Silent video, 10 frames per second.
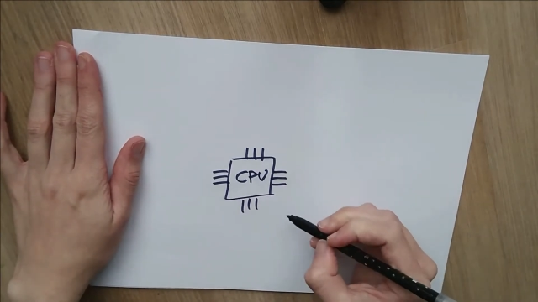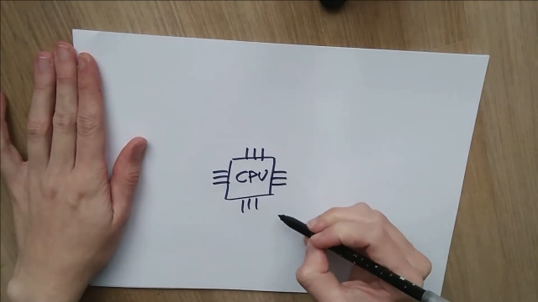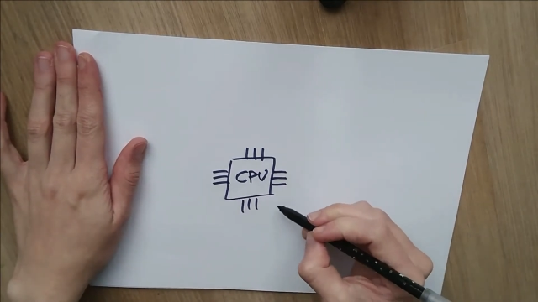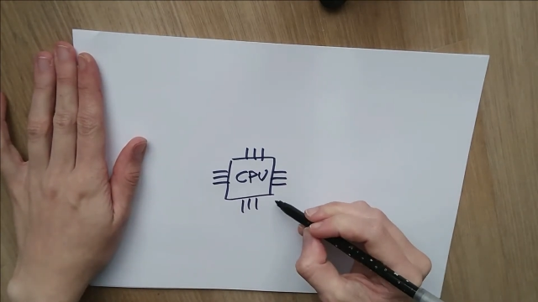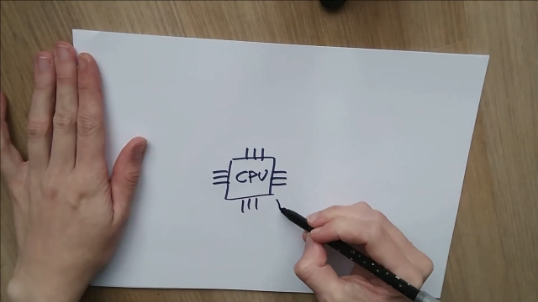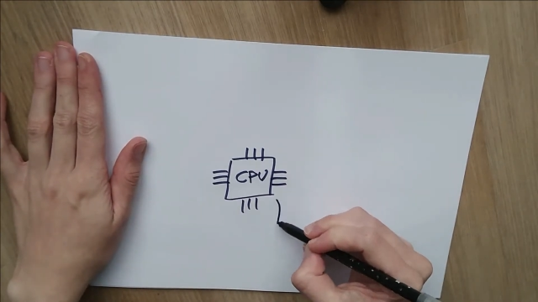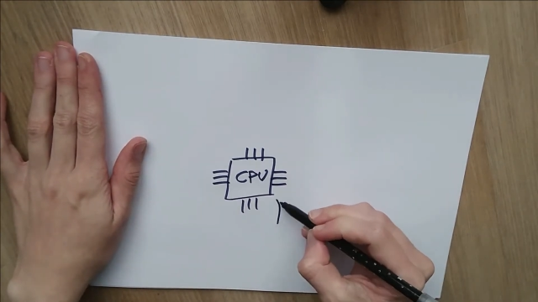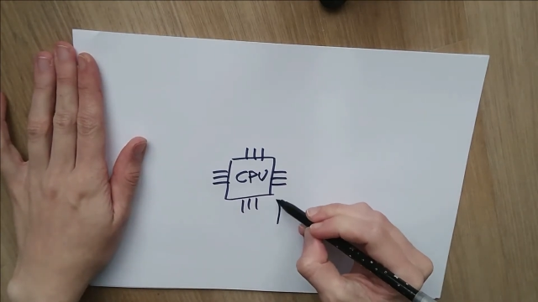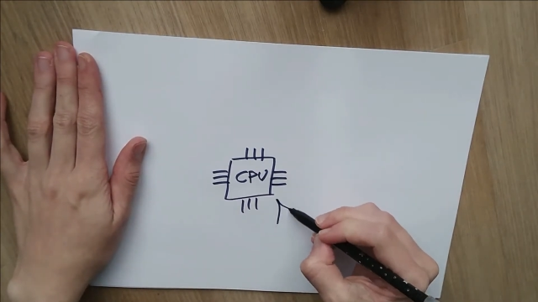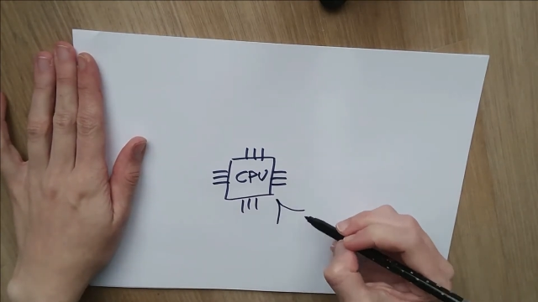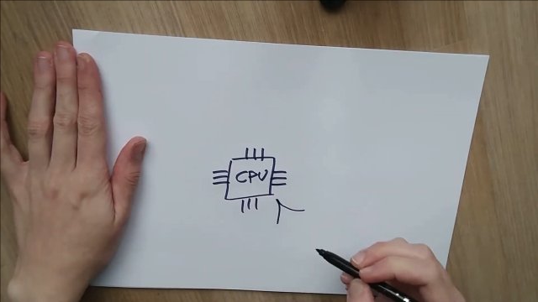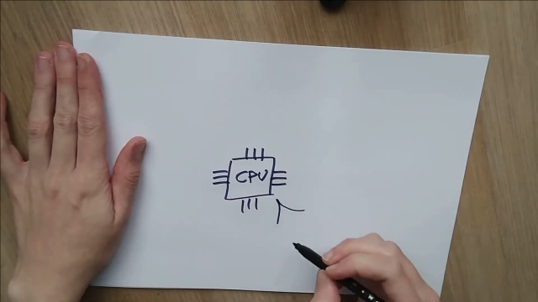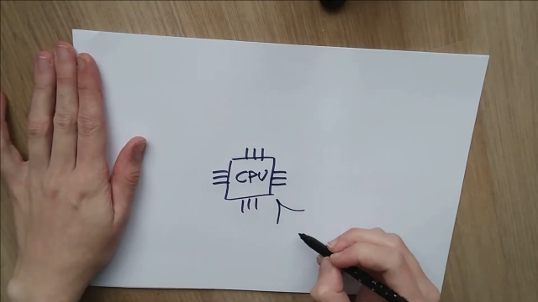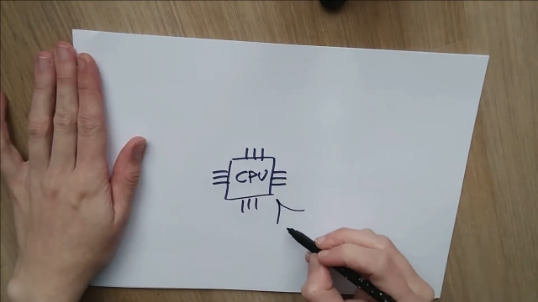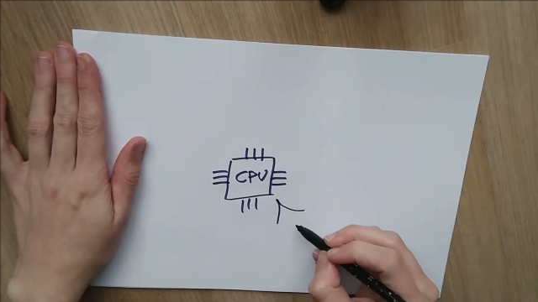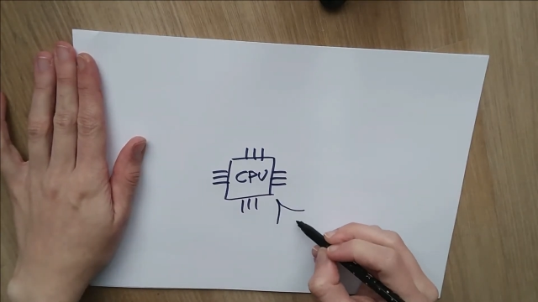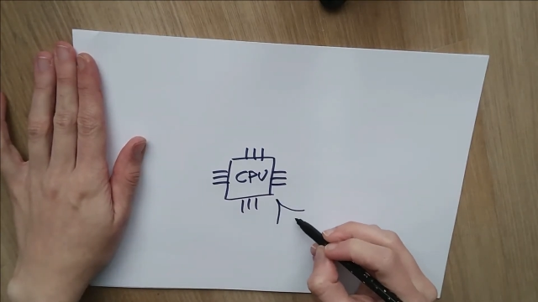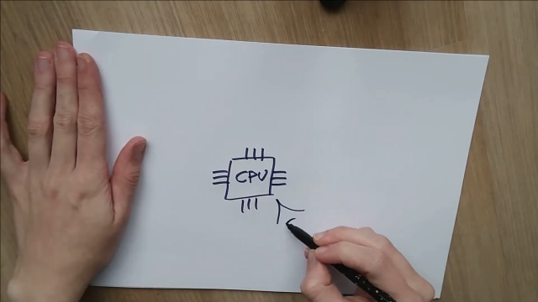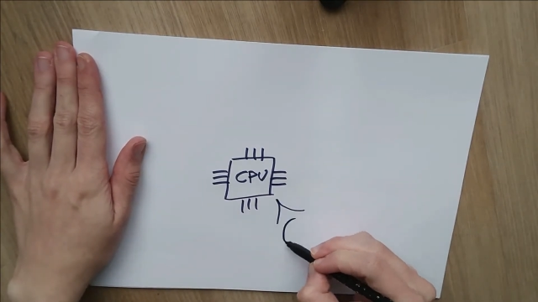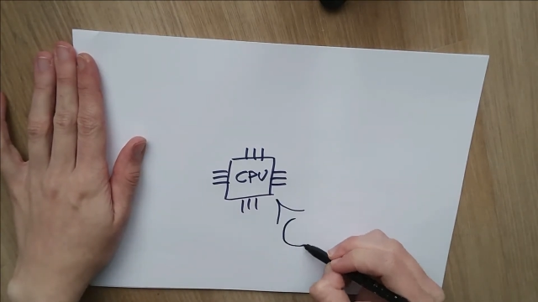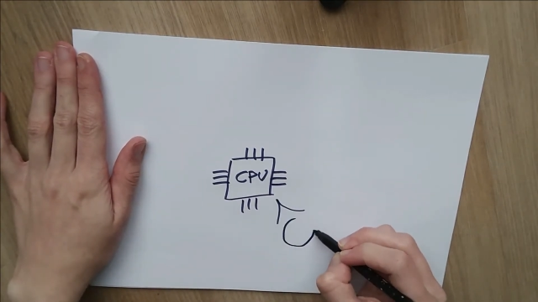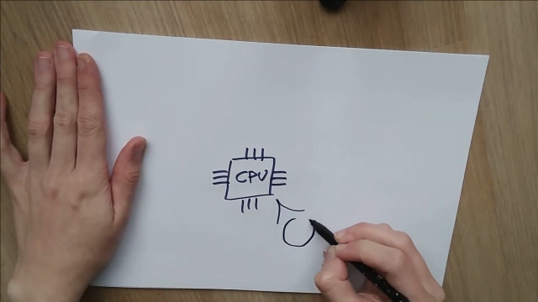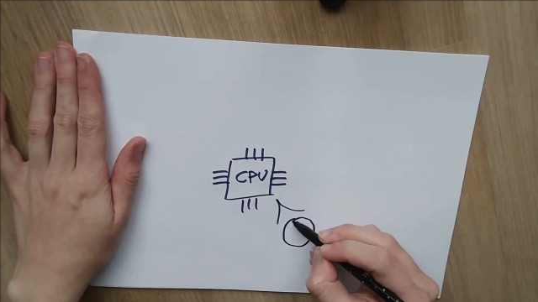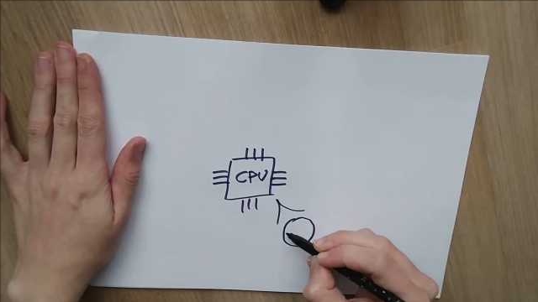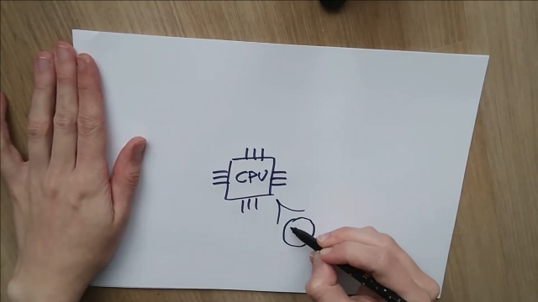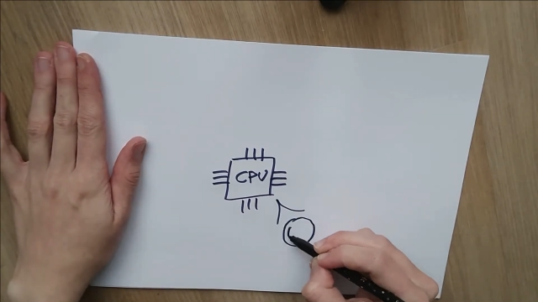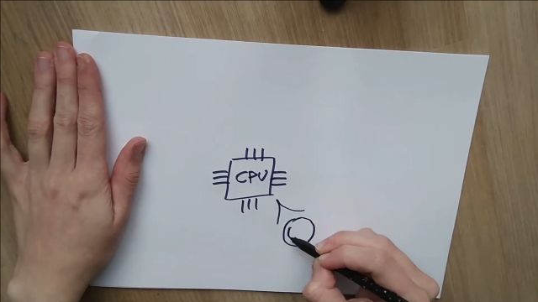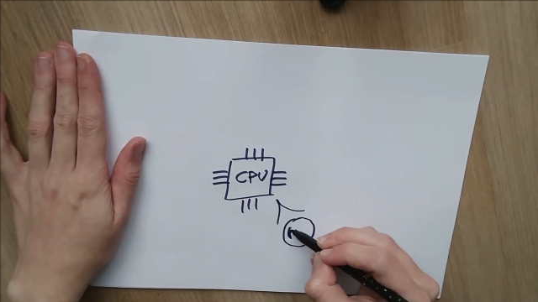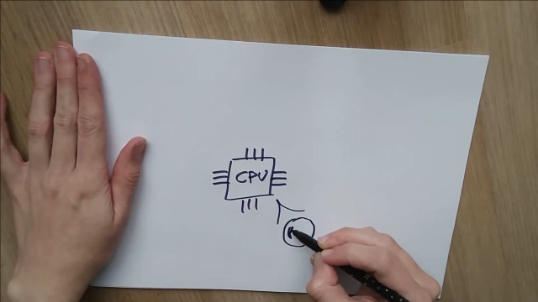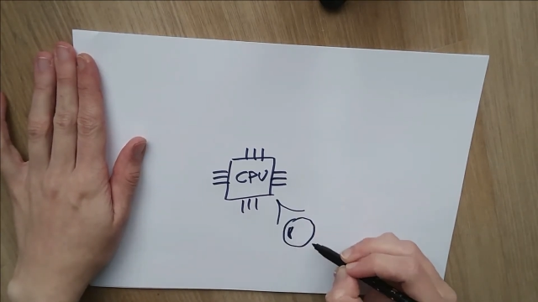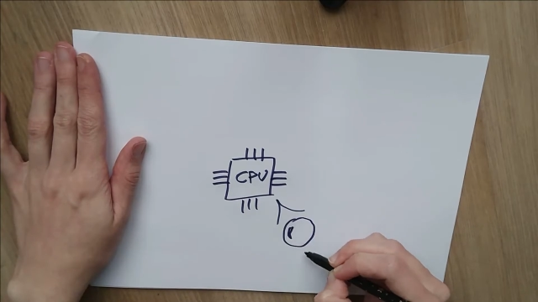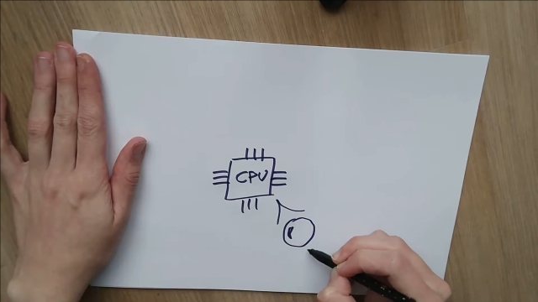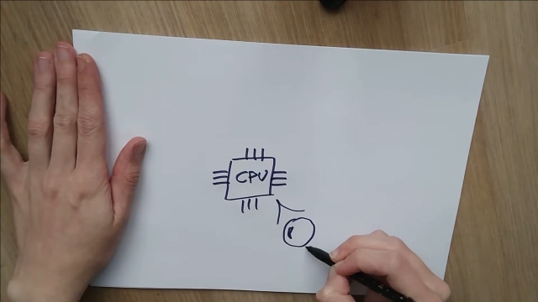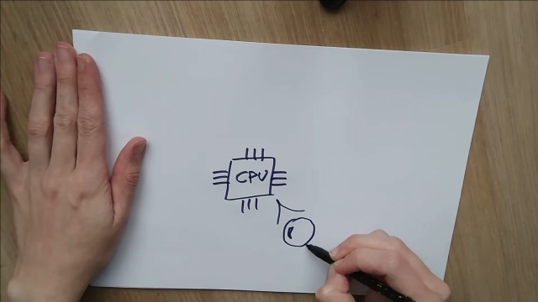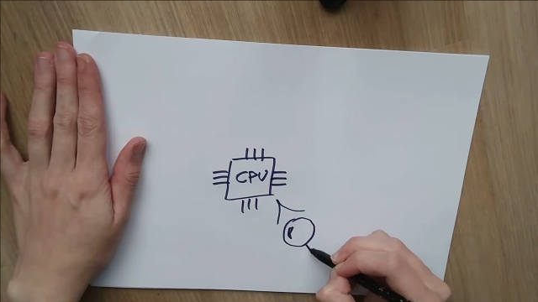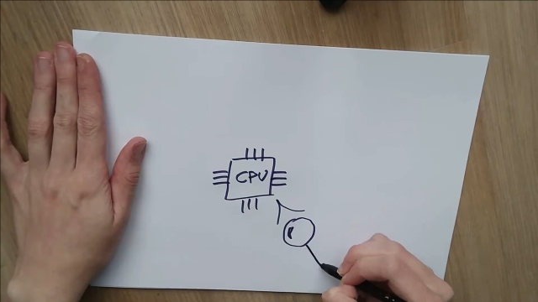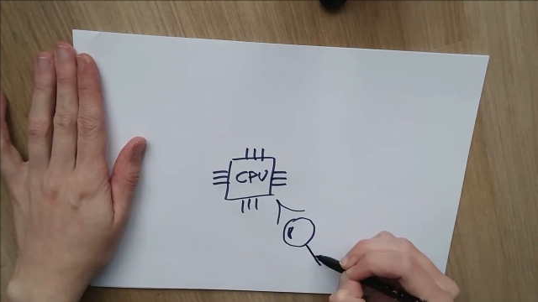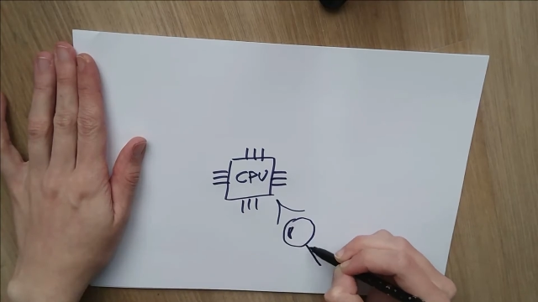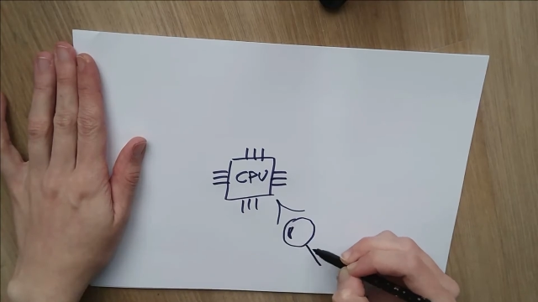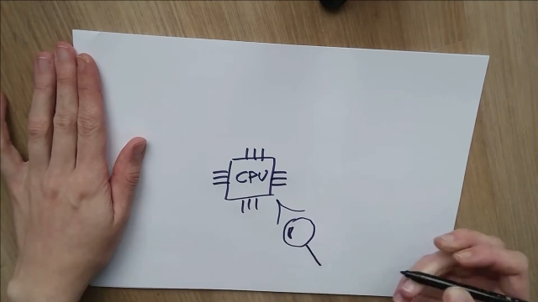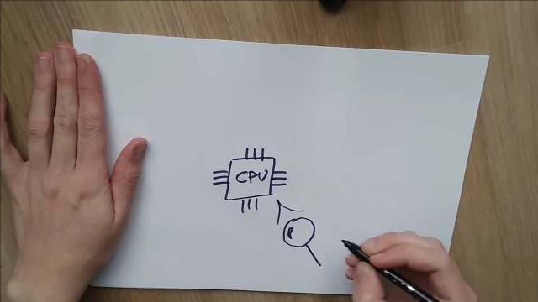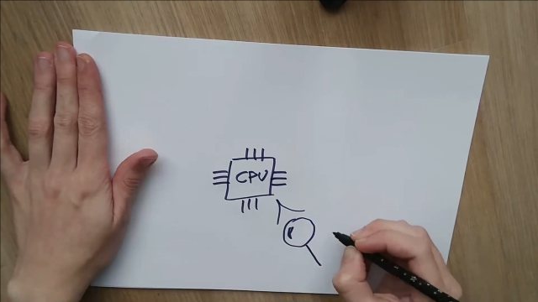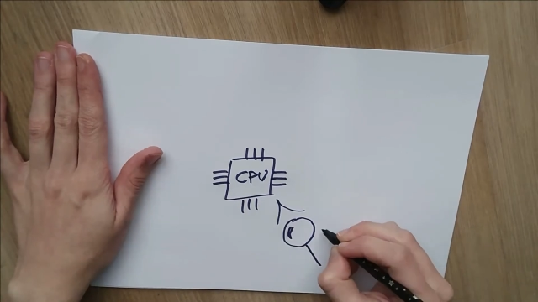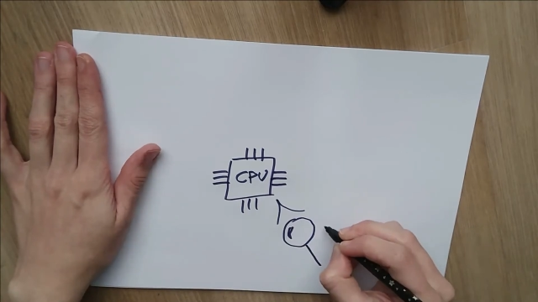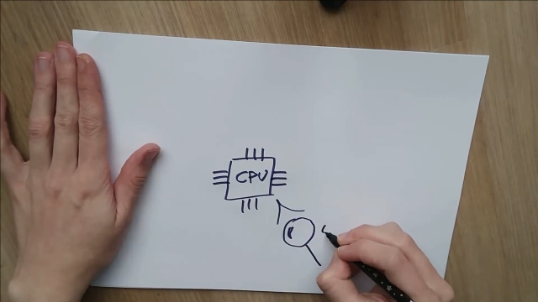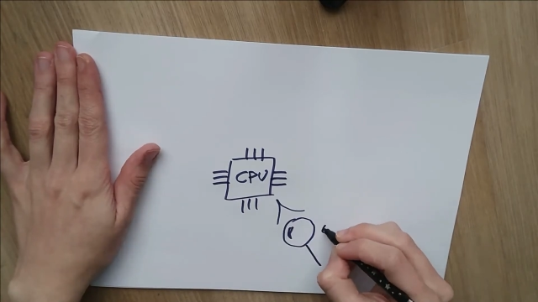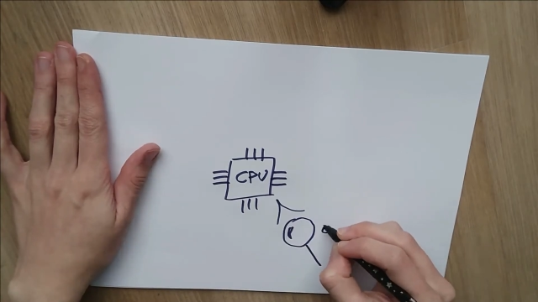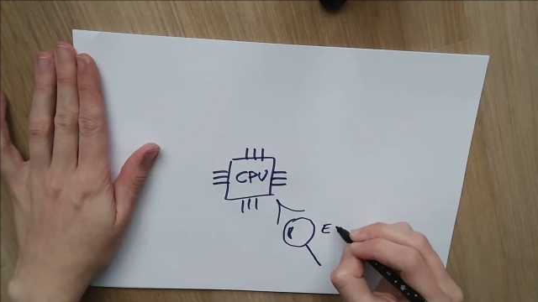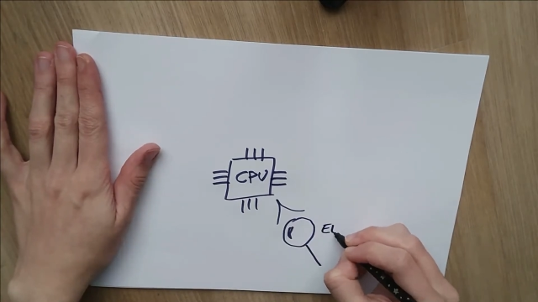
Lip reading: (no speaker visible)